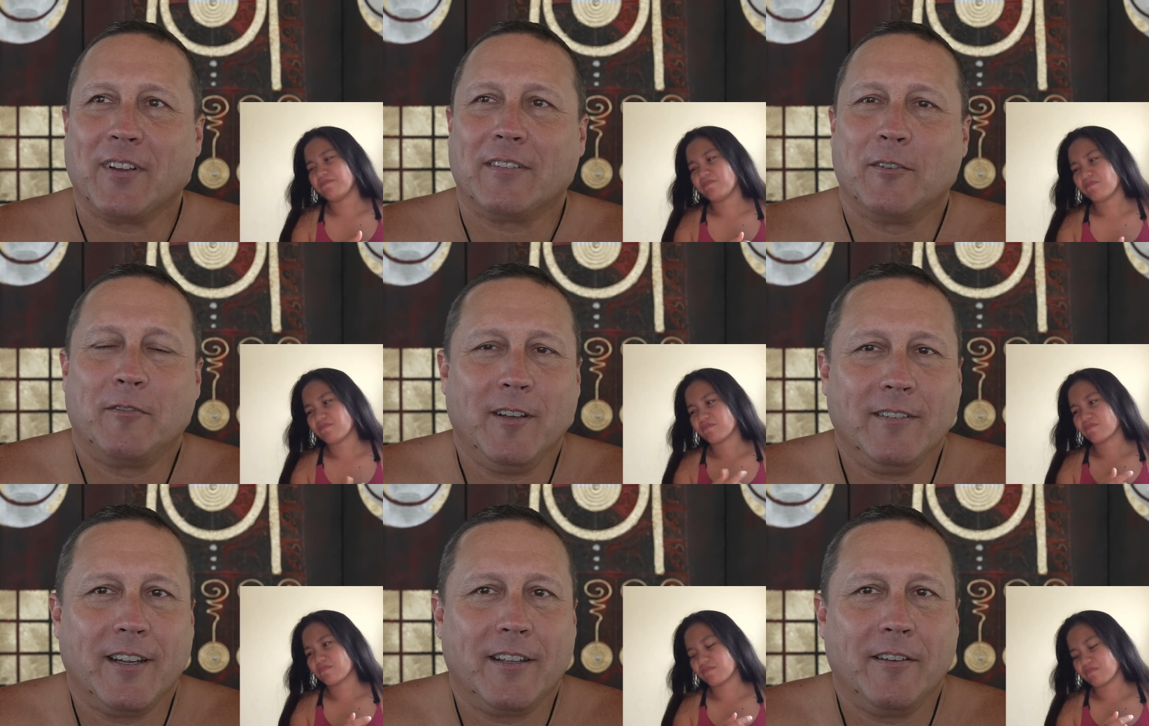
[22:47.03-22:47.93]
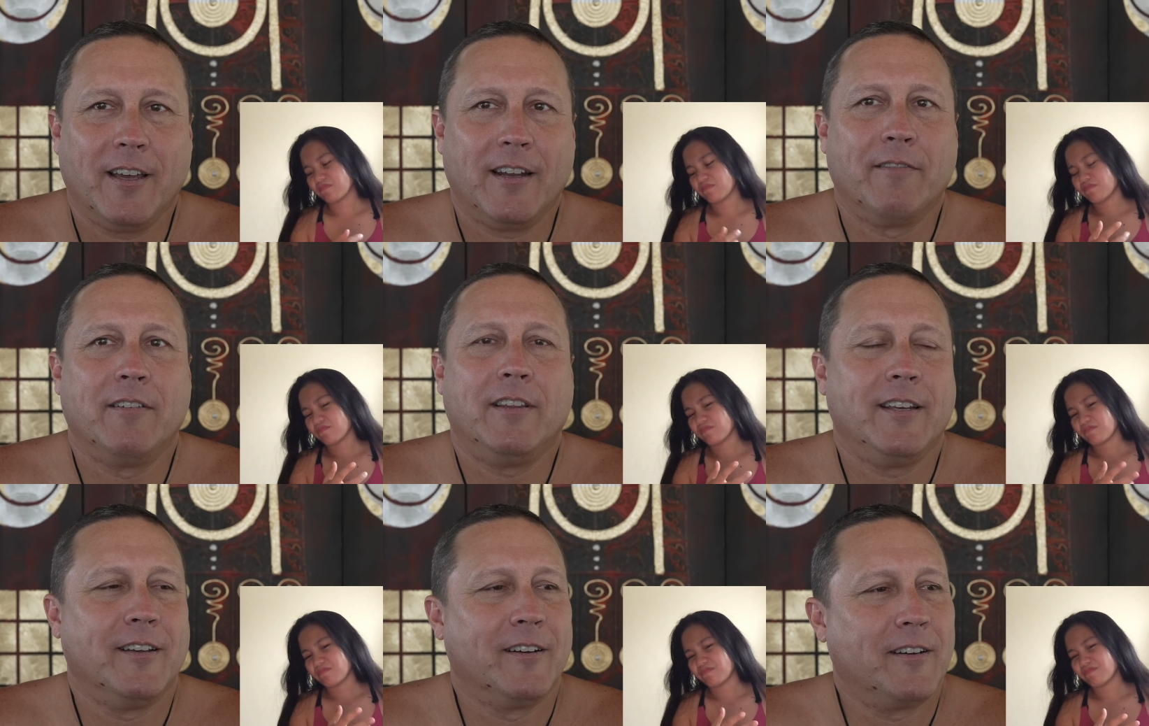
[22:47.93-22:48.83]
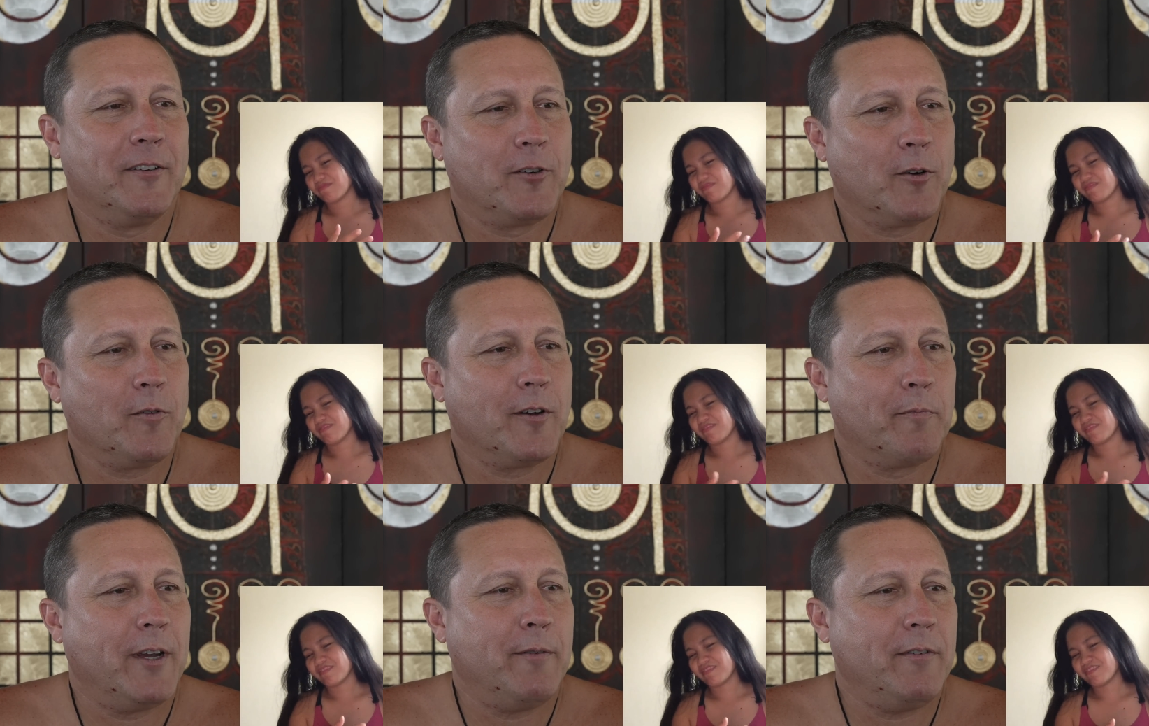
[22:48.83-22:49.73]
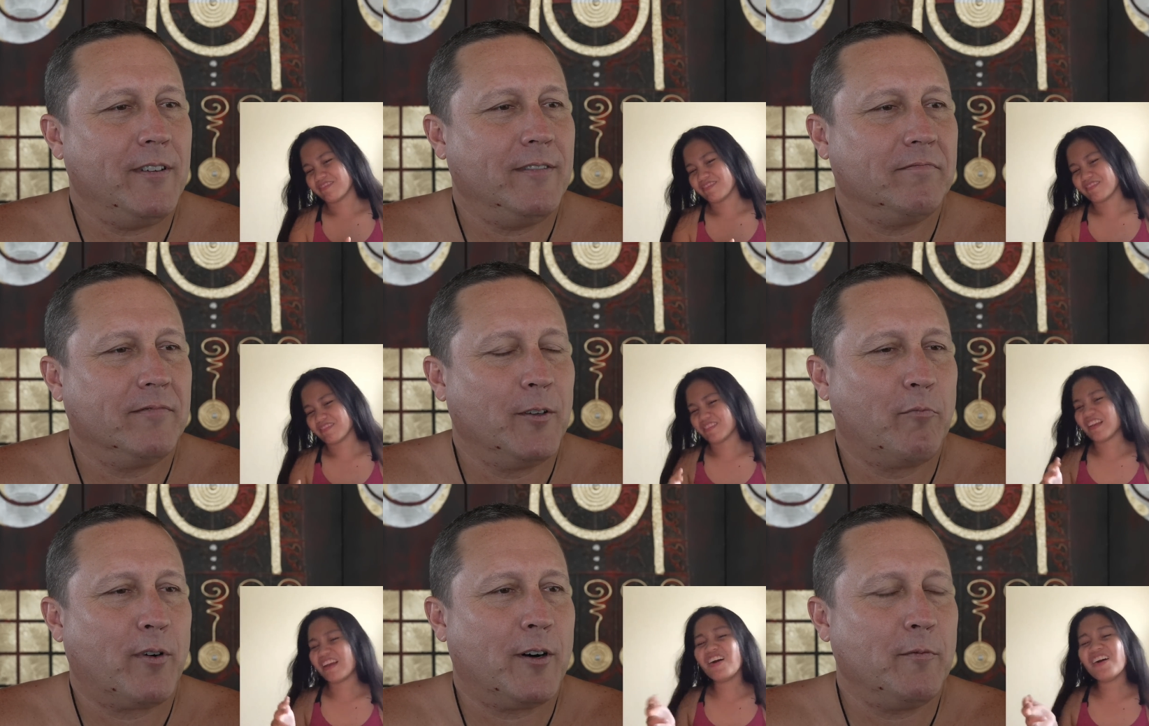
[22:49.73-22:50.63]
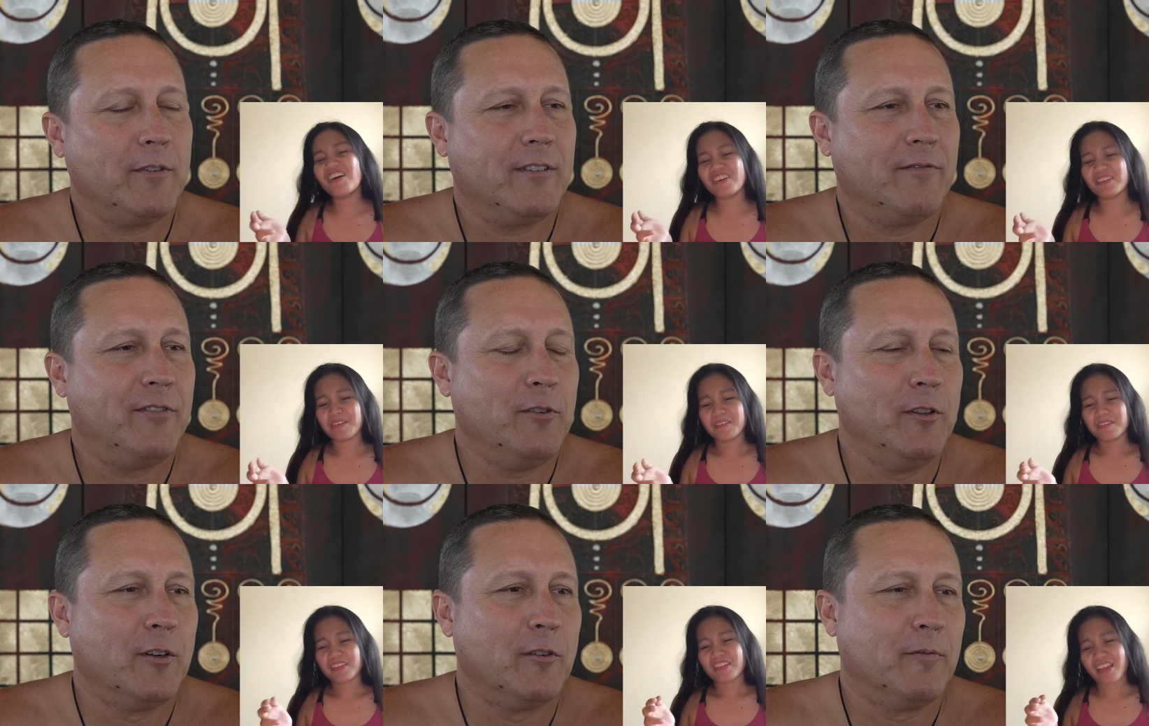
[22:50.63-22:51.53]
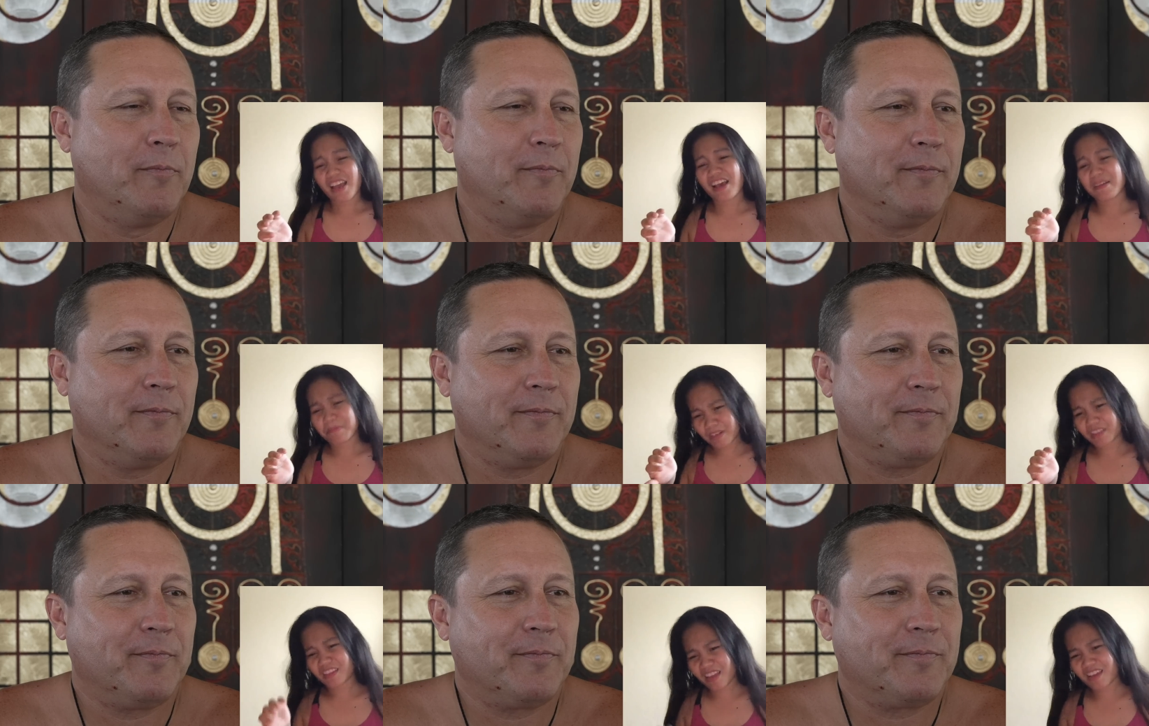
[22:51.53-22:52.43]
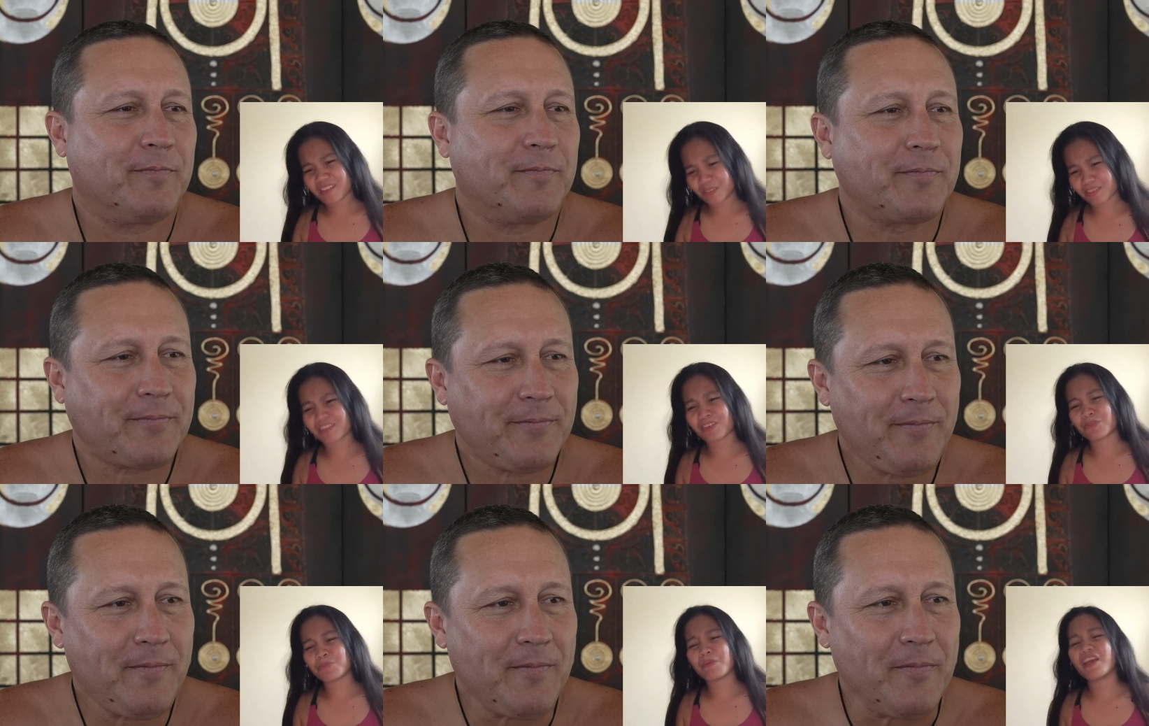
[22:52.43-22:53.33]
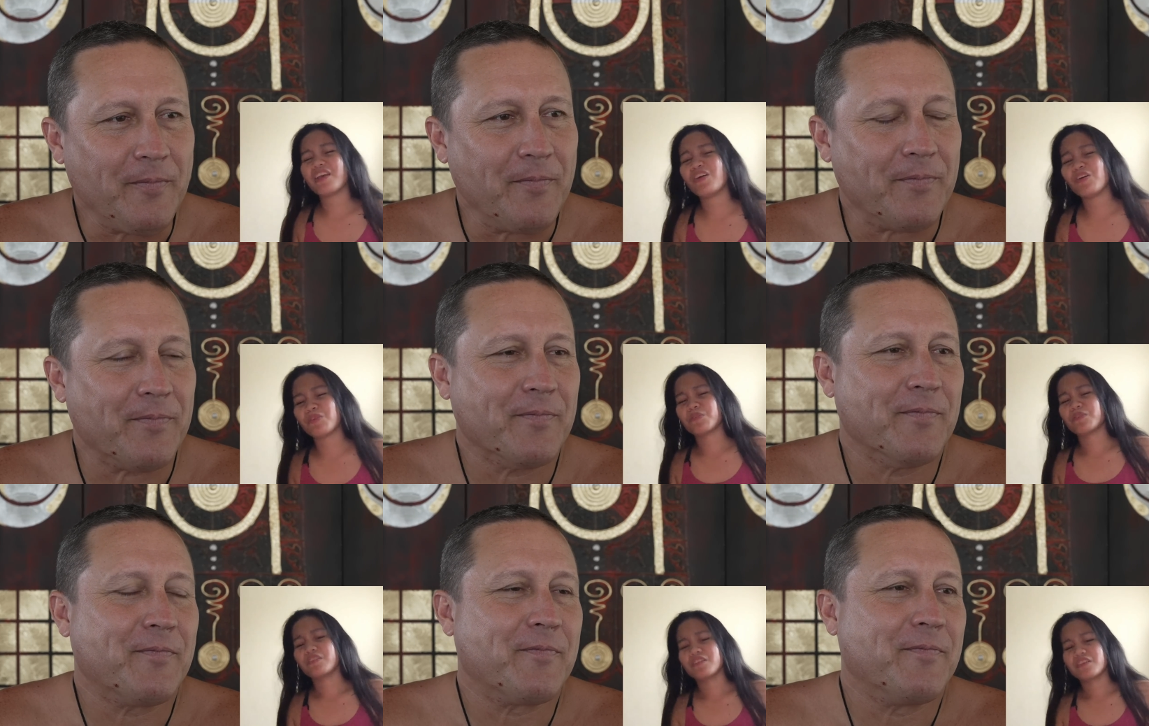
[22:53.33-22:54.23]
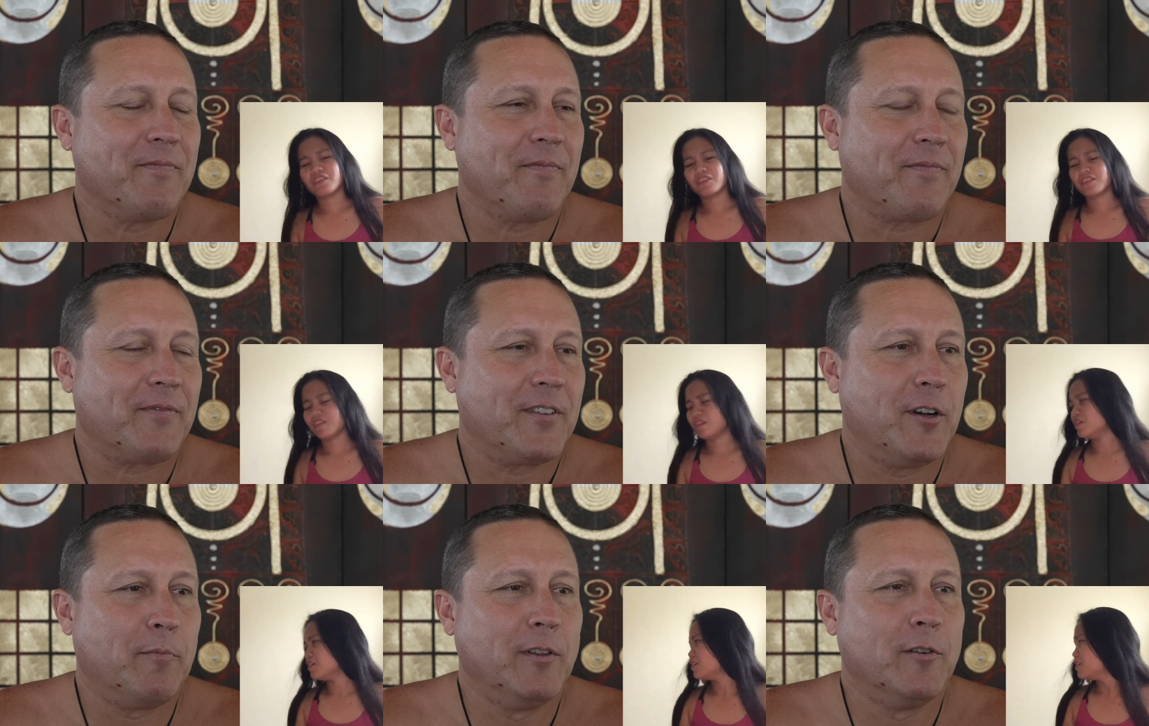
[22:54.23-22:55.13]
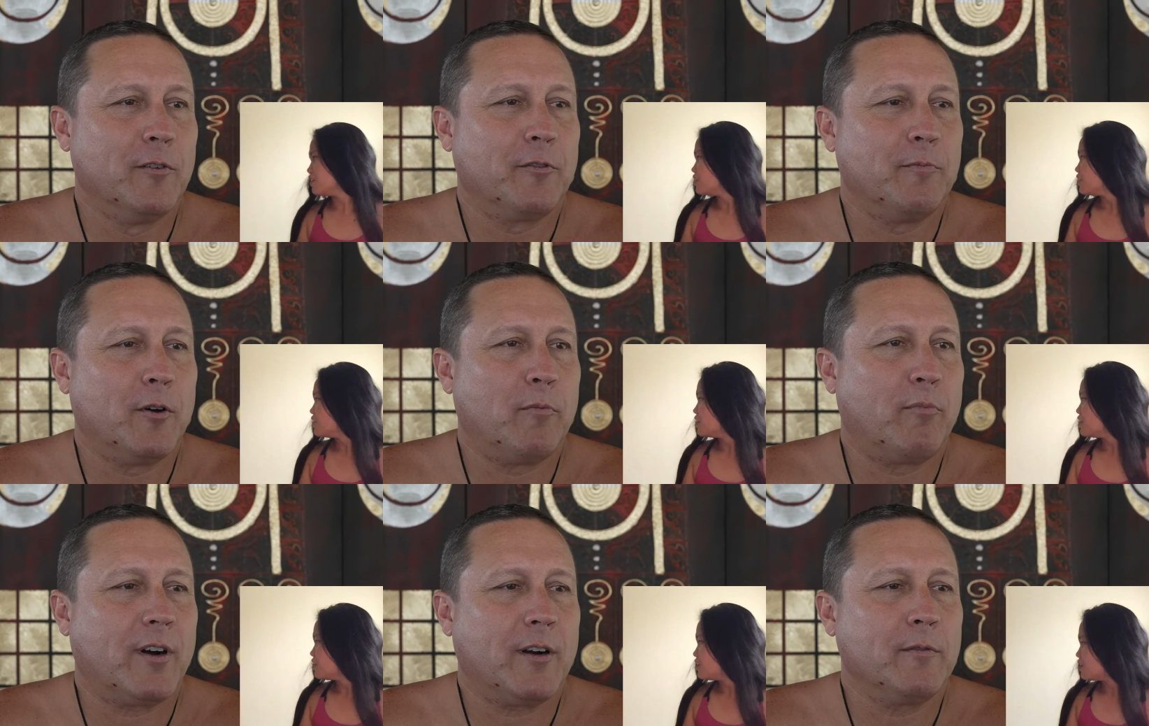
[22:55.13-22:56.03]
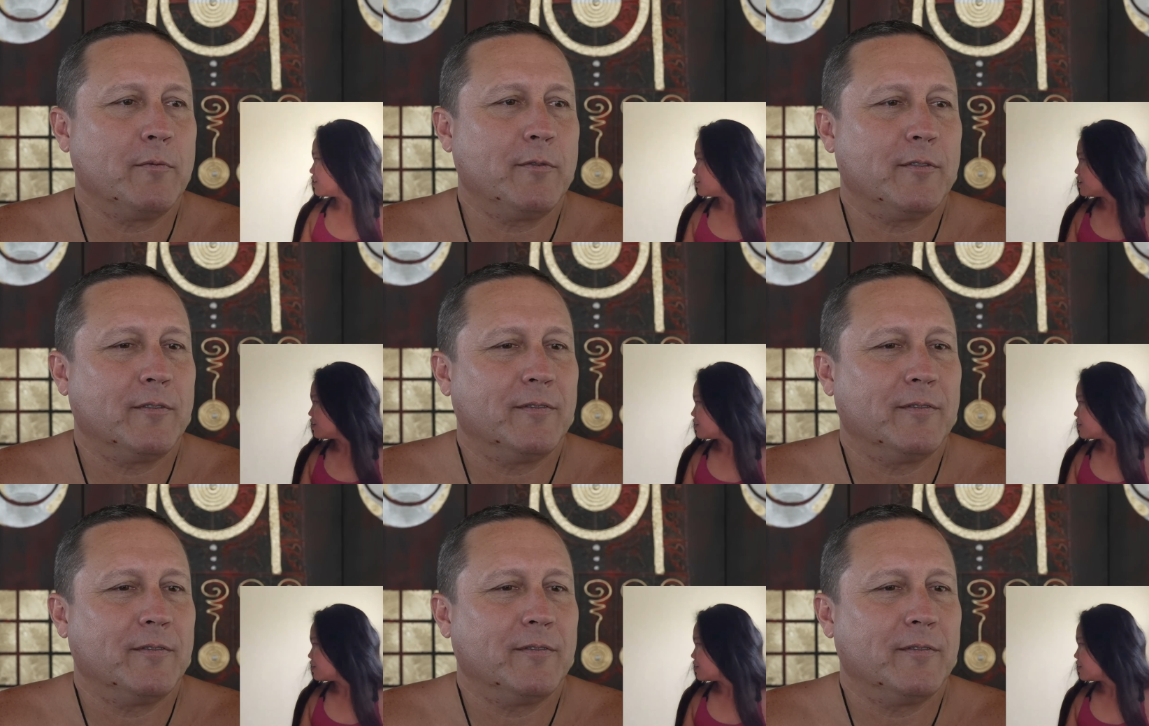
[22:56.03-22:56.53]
Speaker 1: So it sounds like you got everything under control there, baby. No problems. No. A few little.
Speaker 2: Yeah, everything's just me. Couple
Speaker 1: little small problems